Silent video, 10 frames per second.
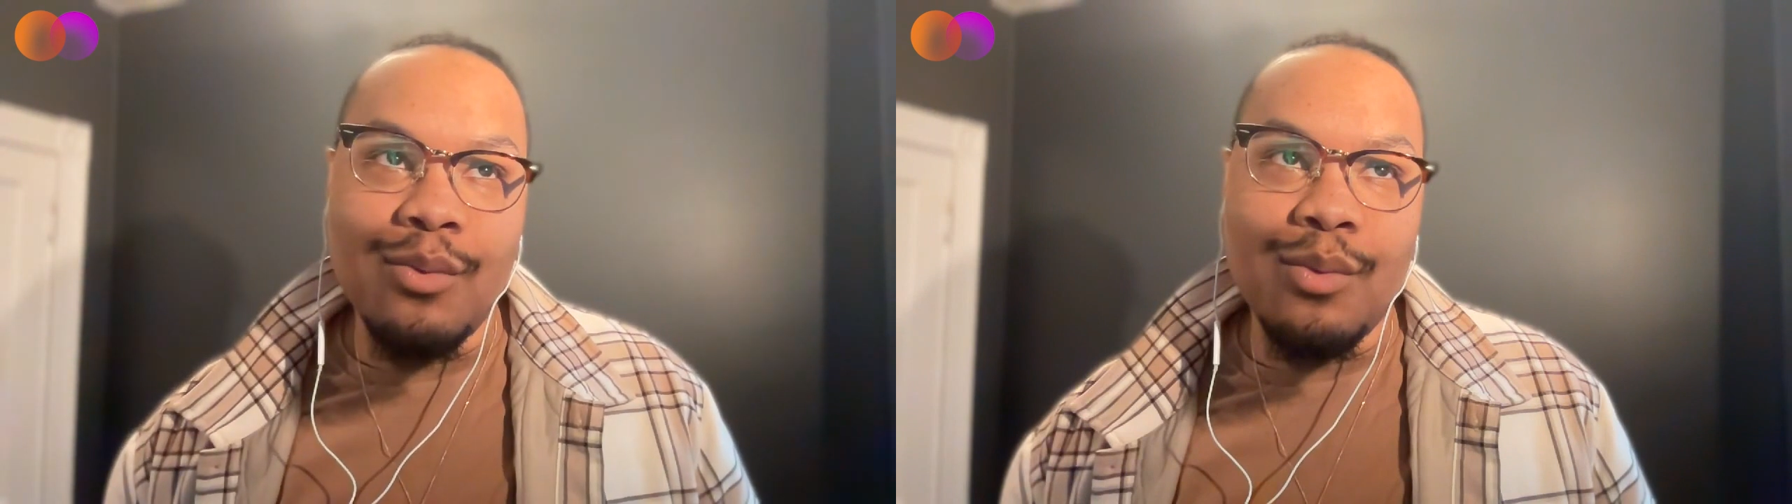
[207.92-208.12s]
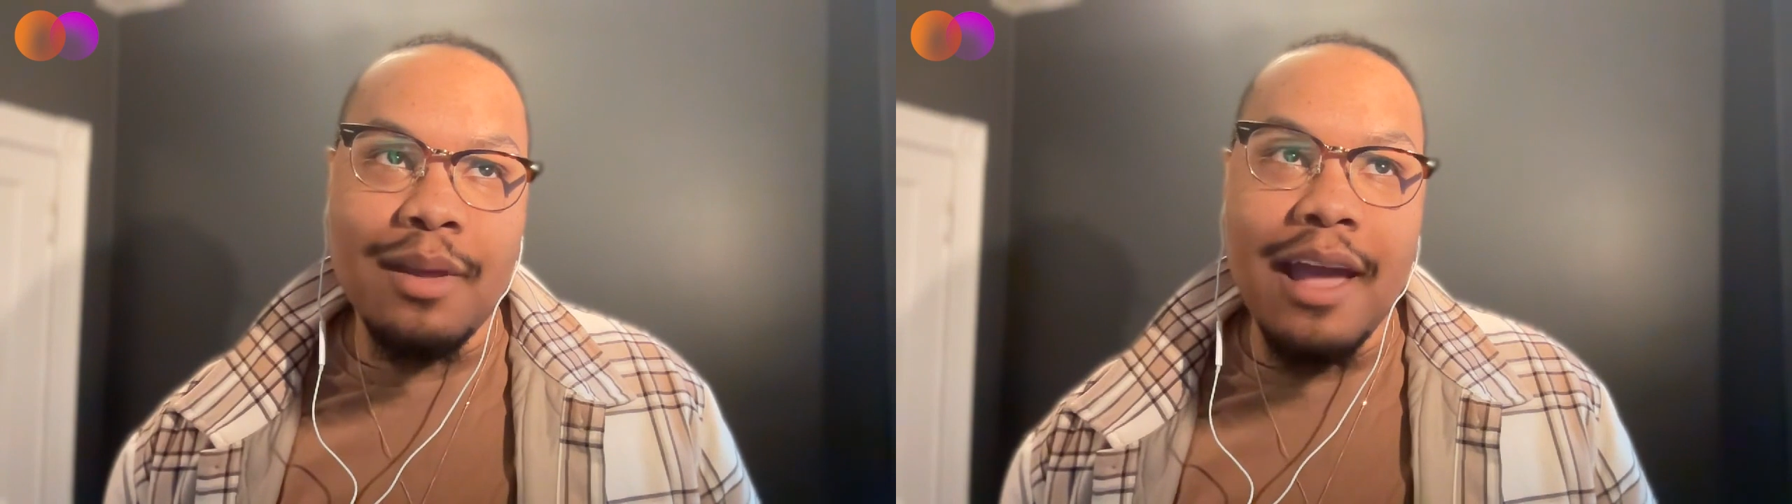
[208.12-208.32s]

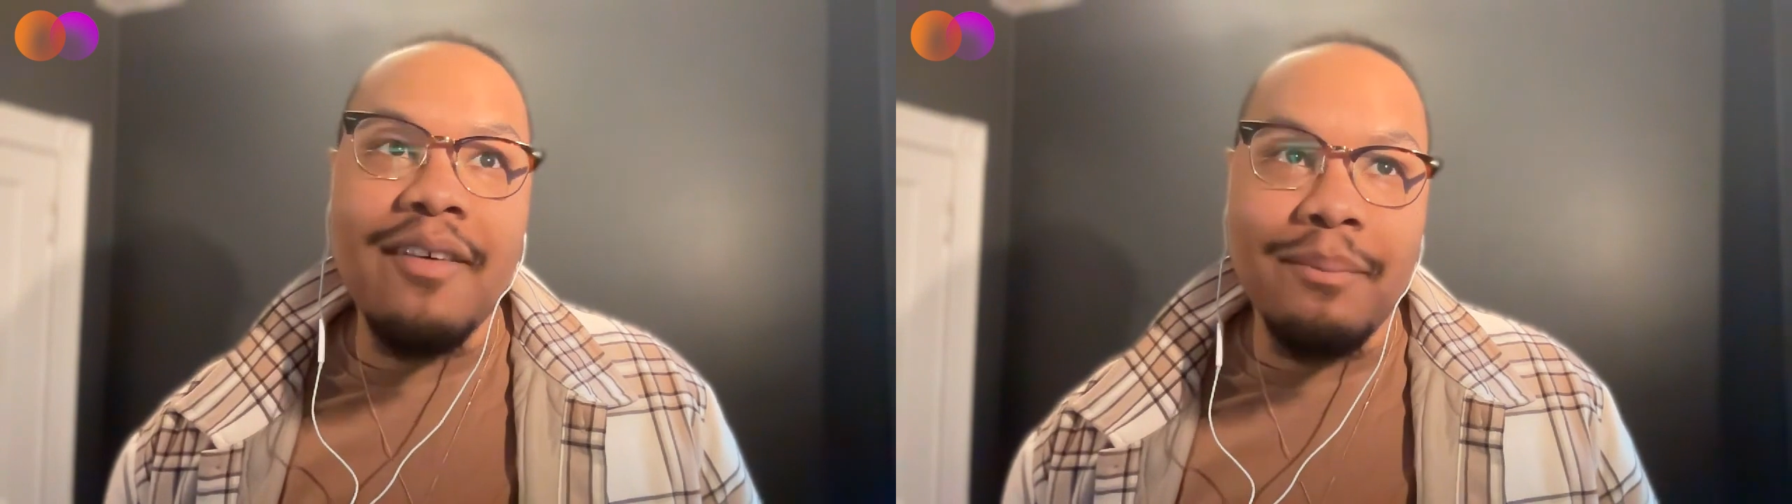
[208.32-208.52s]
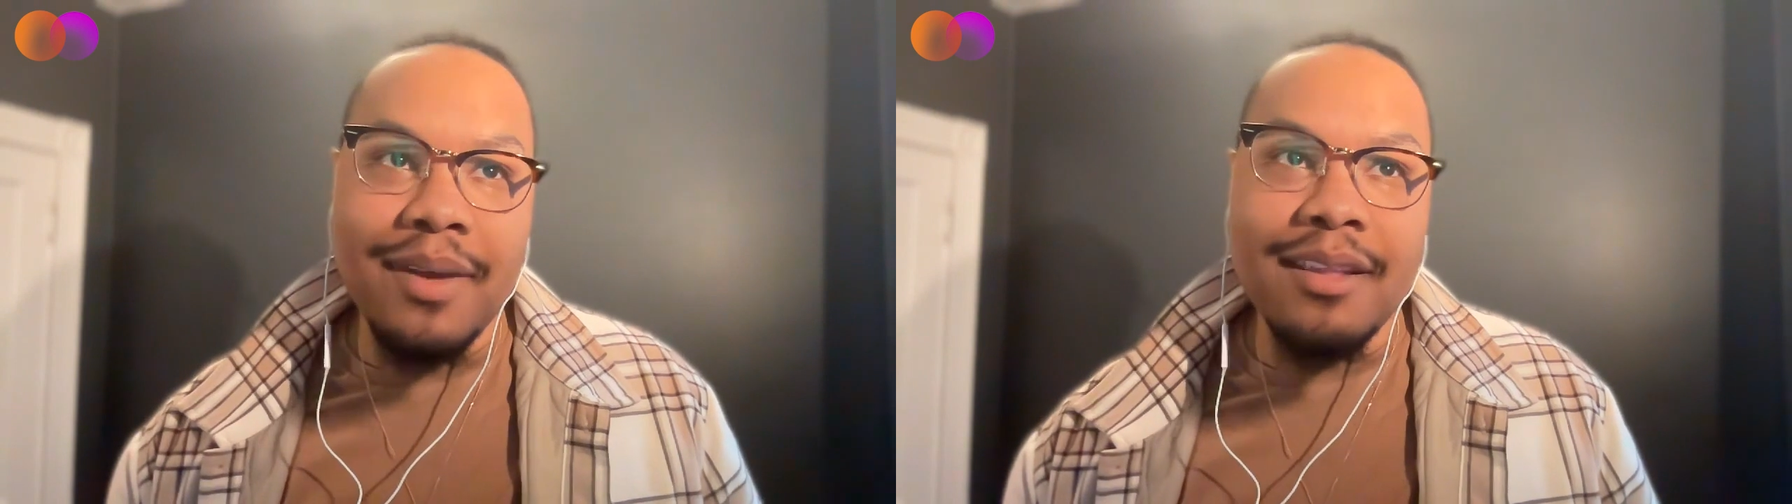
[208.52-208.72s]

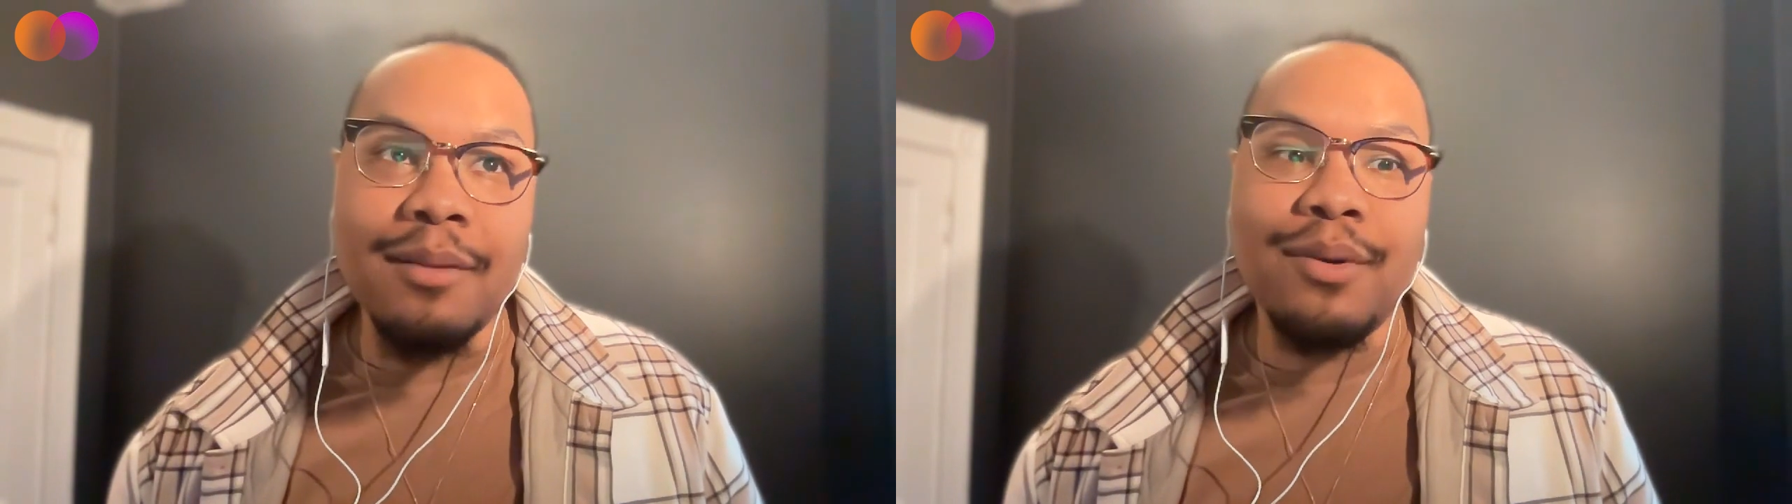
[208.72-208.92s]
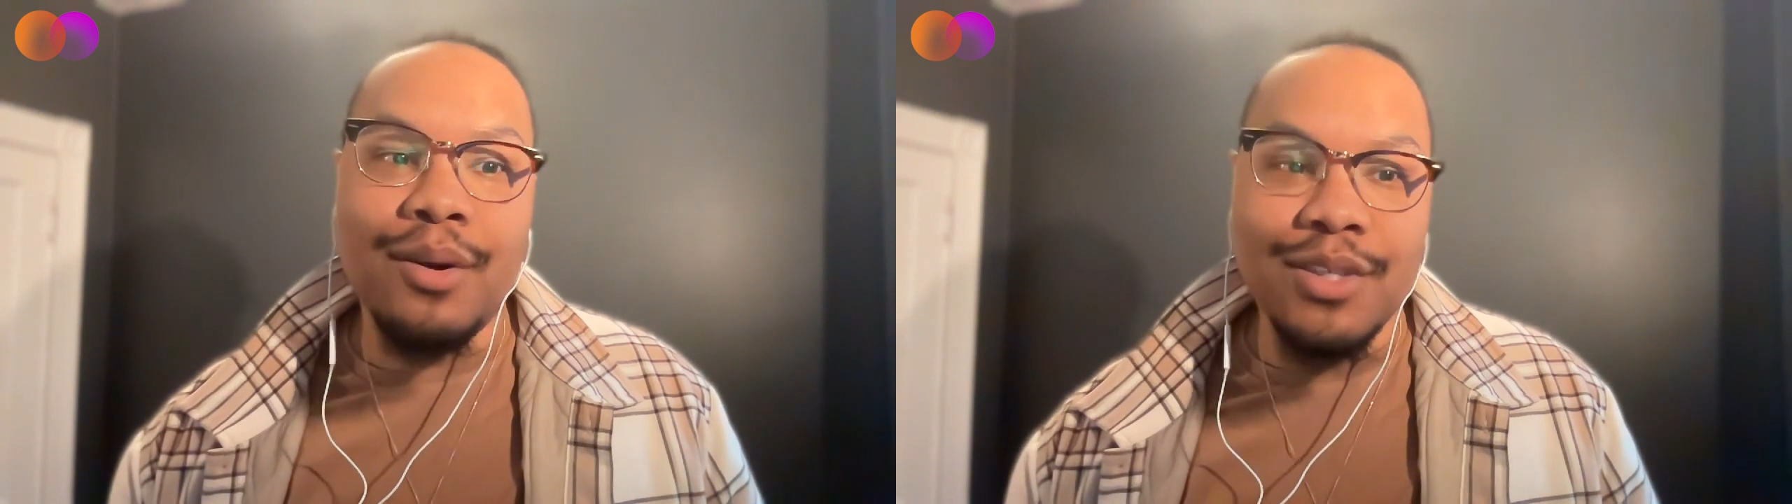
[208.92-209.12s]
have been
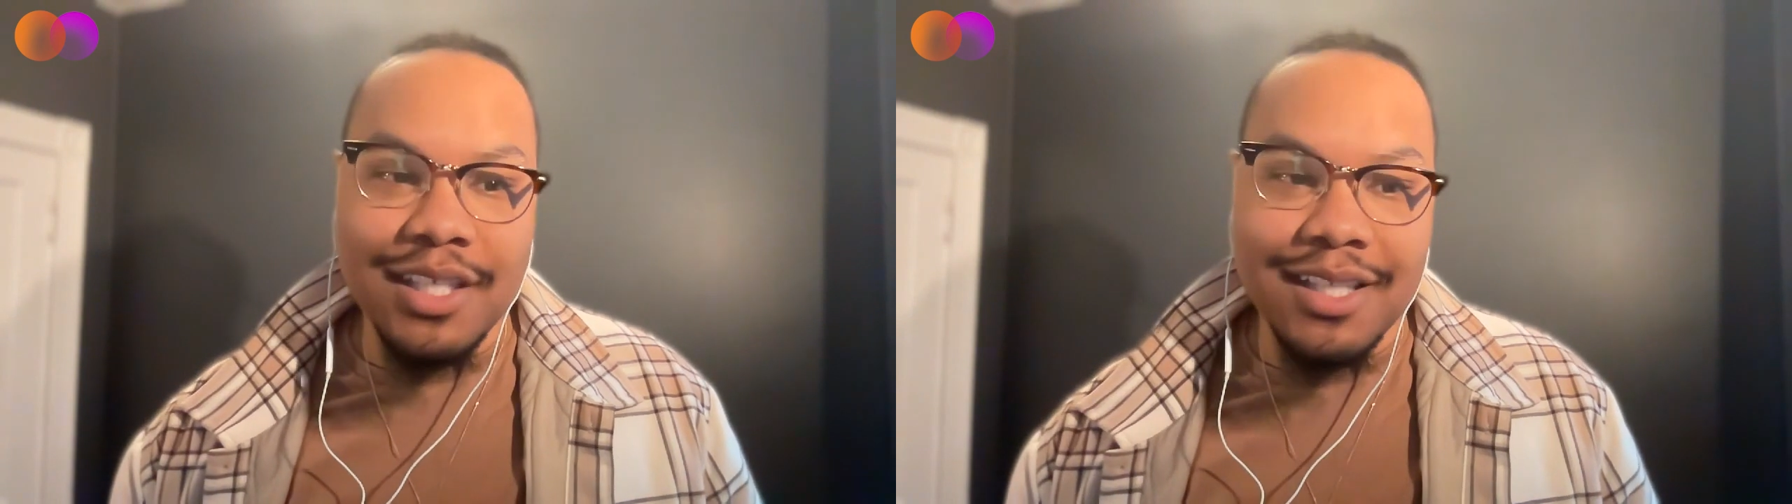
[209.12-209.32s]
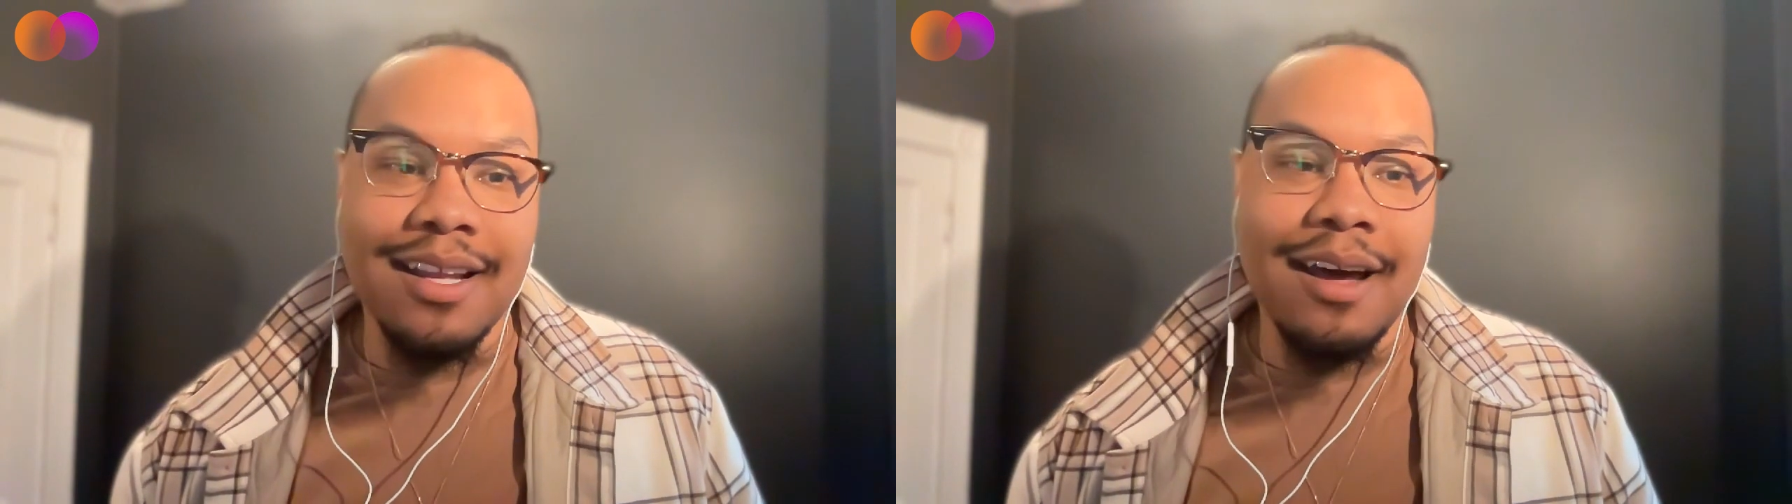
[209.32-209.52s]
approaching
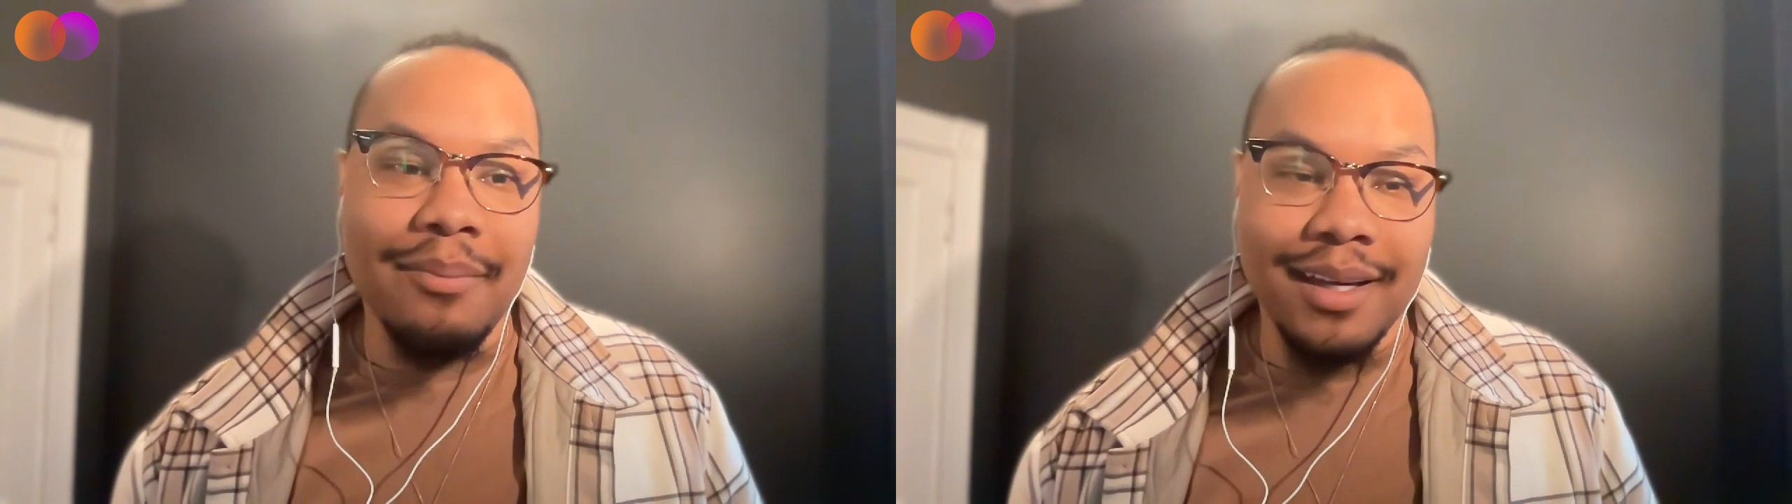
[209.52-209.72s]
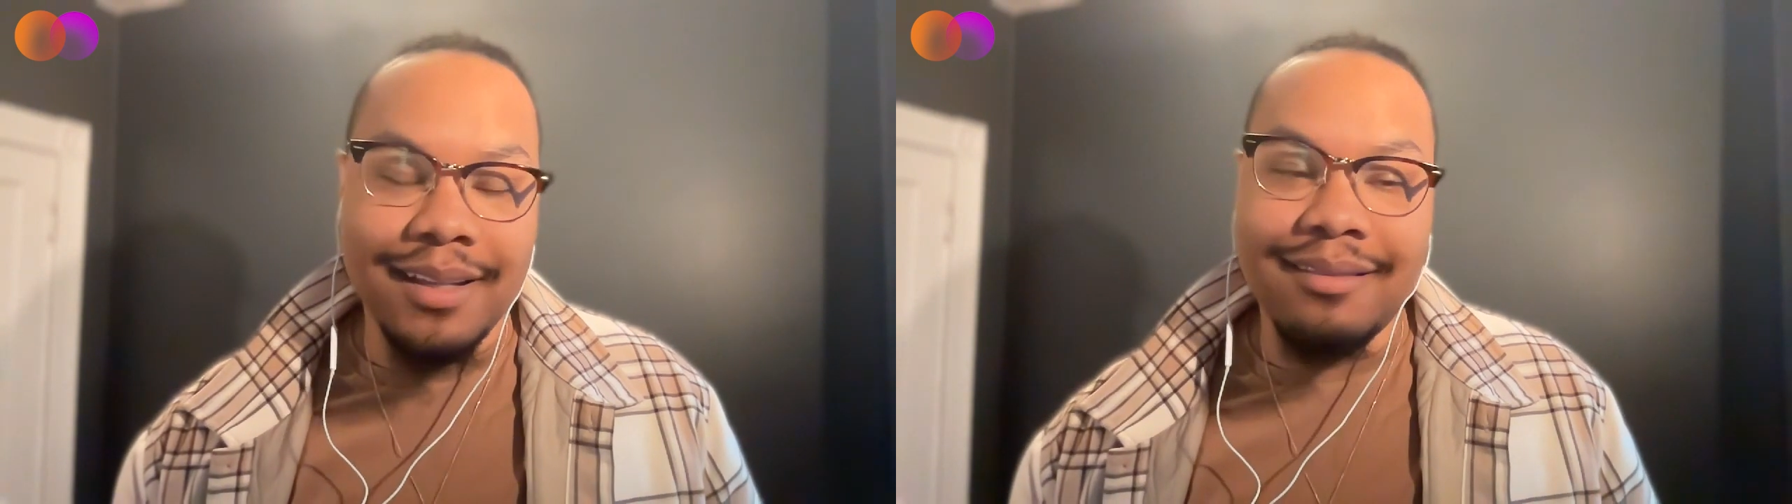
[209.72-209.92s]
this
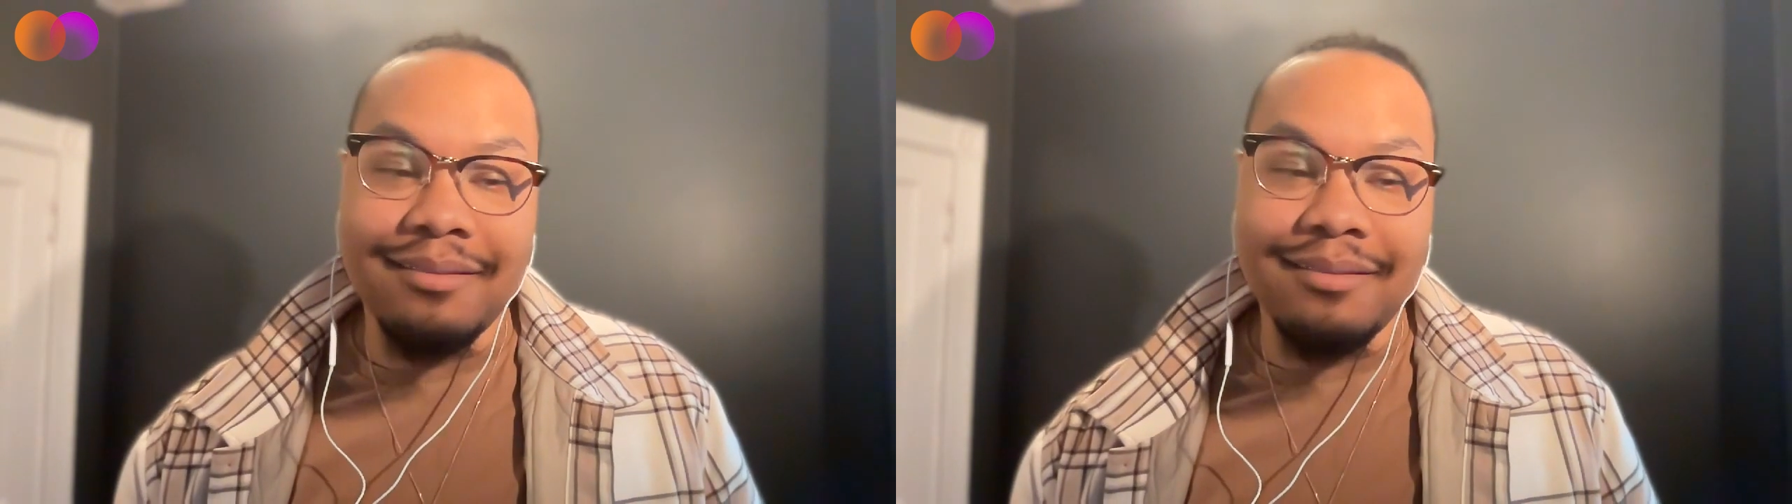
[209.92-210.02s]
topic,